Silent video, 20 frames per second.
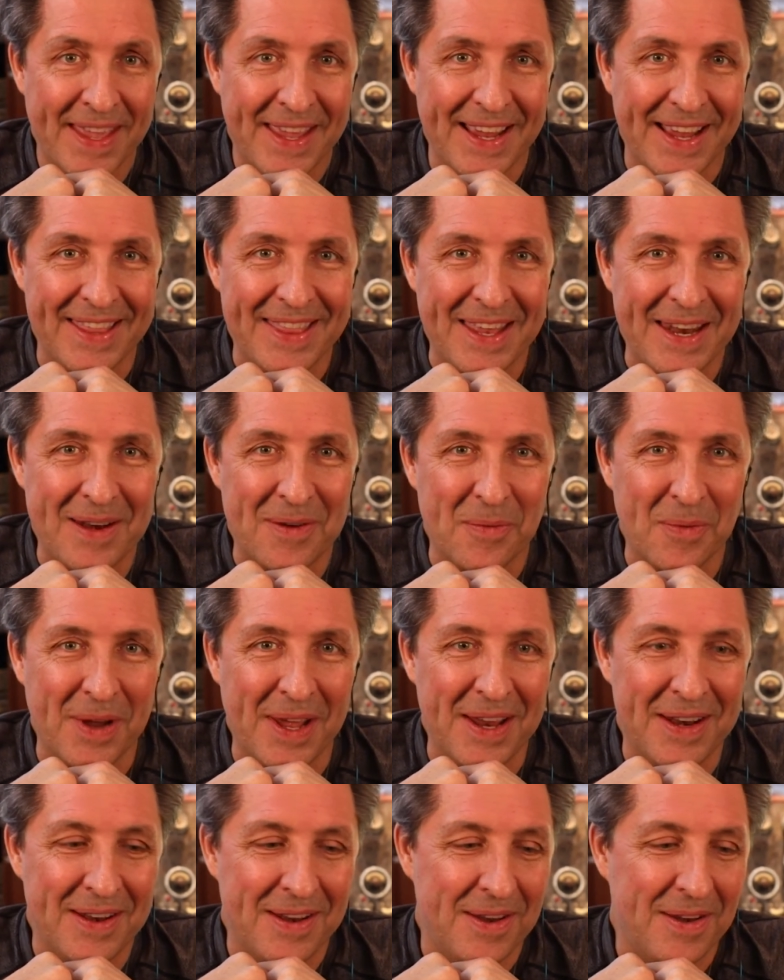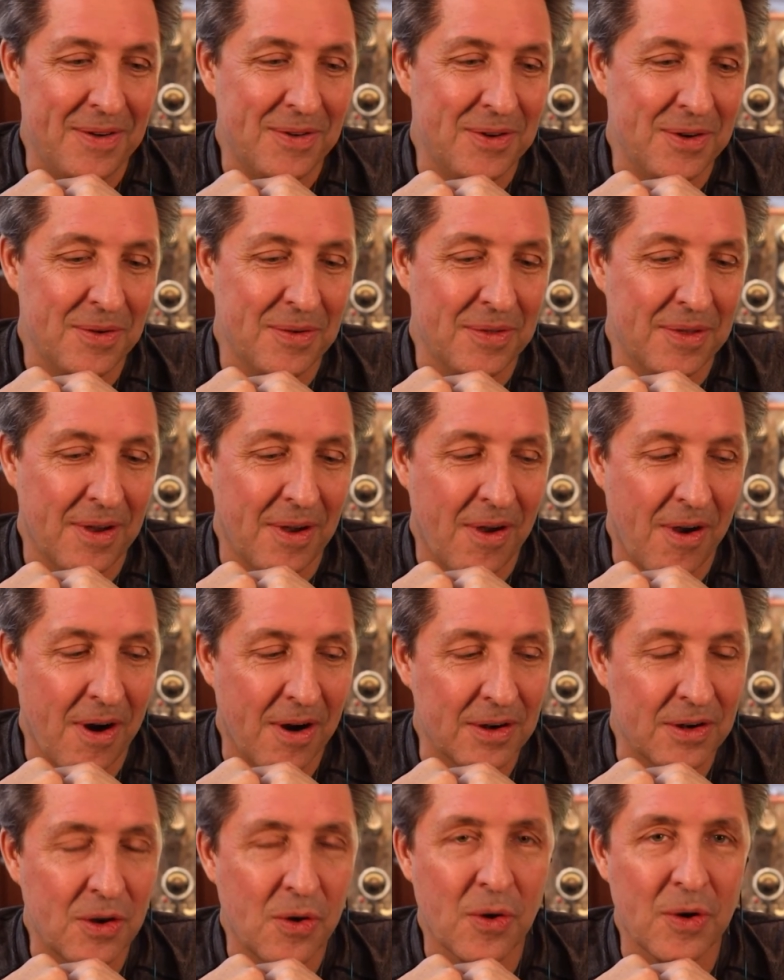And then when you do the
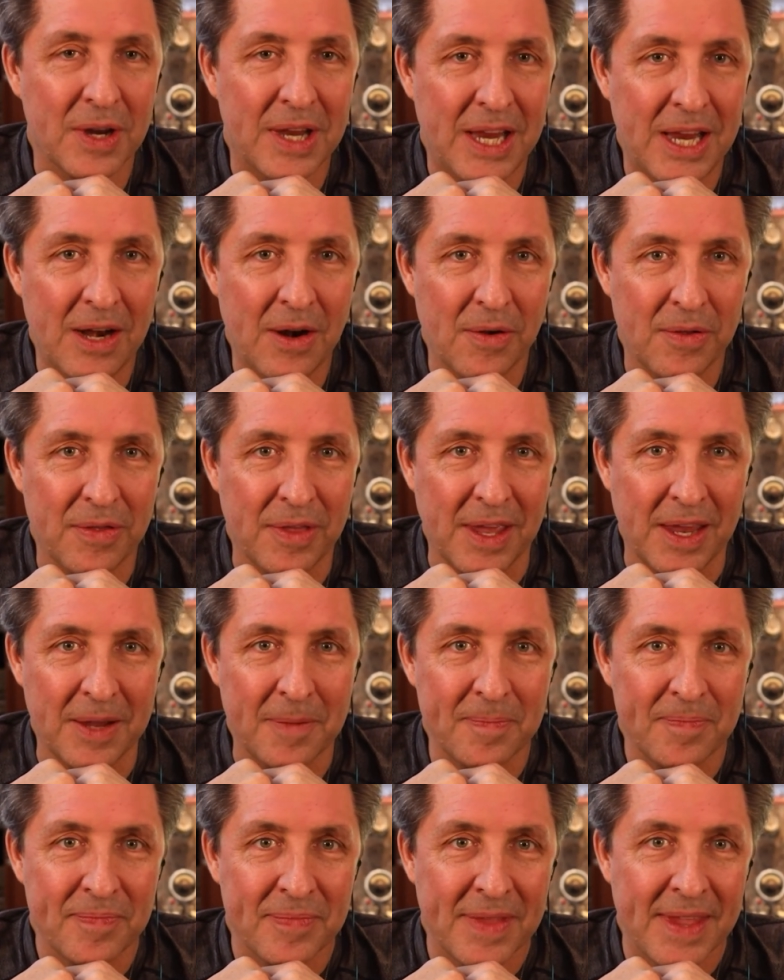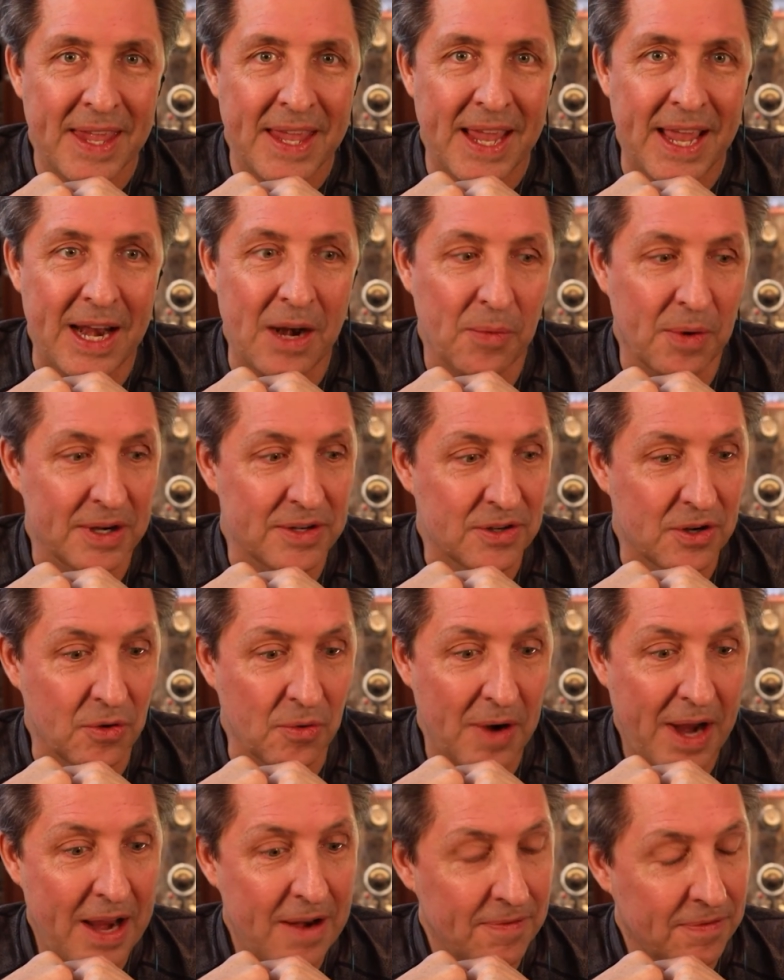hardcore keto thing, and it works
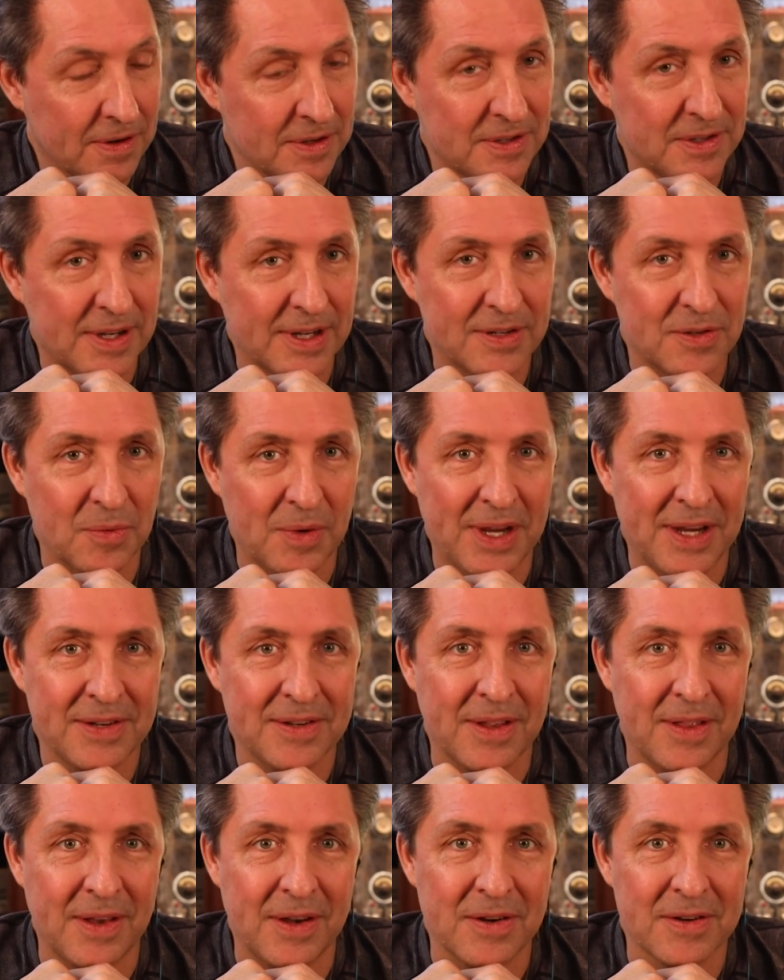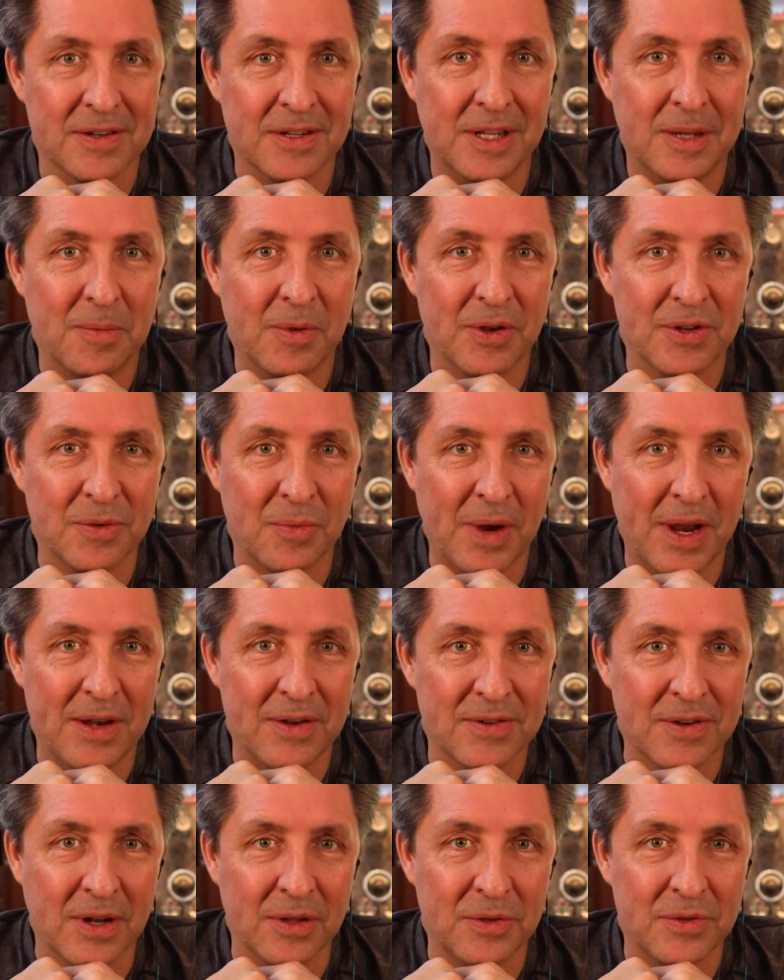great for six weeks and then your sleep goes away and you
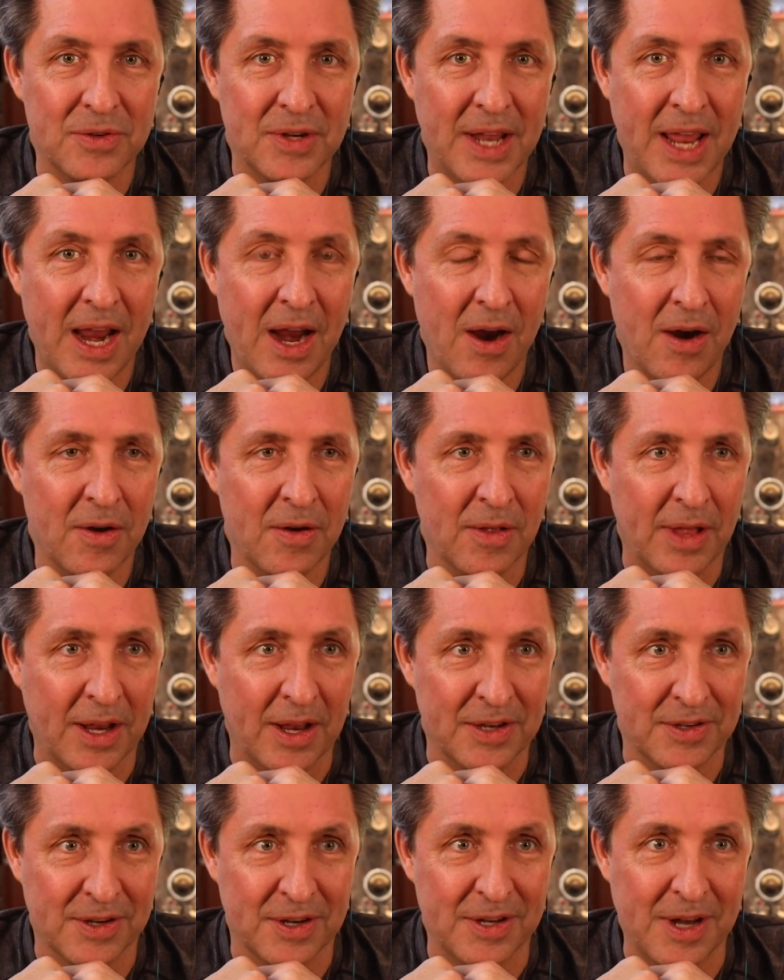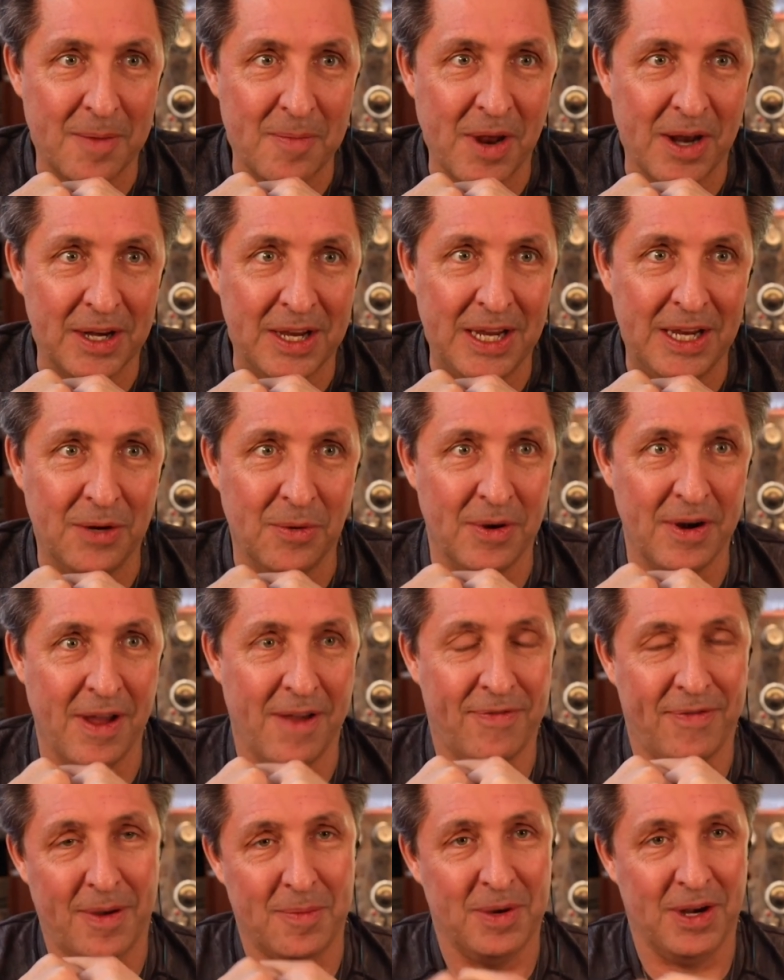start losing hair you're like it's because i'm not keto
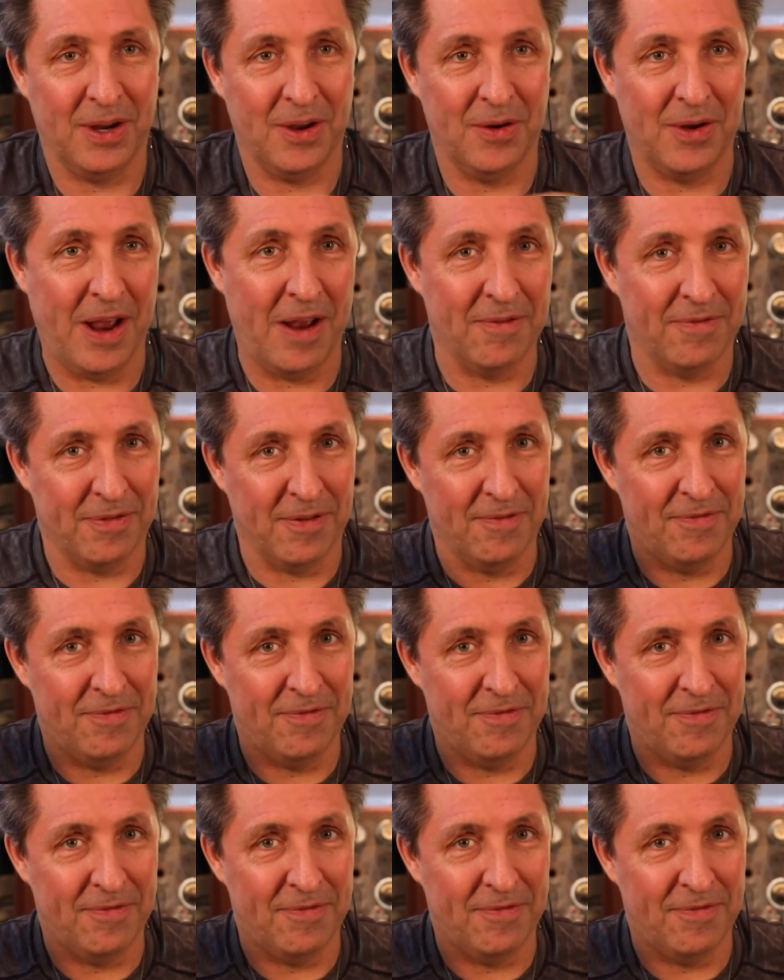enough i'm going to go down from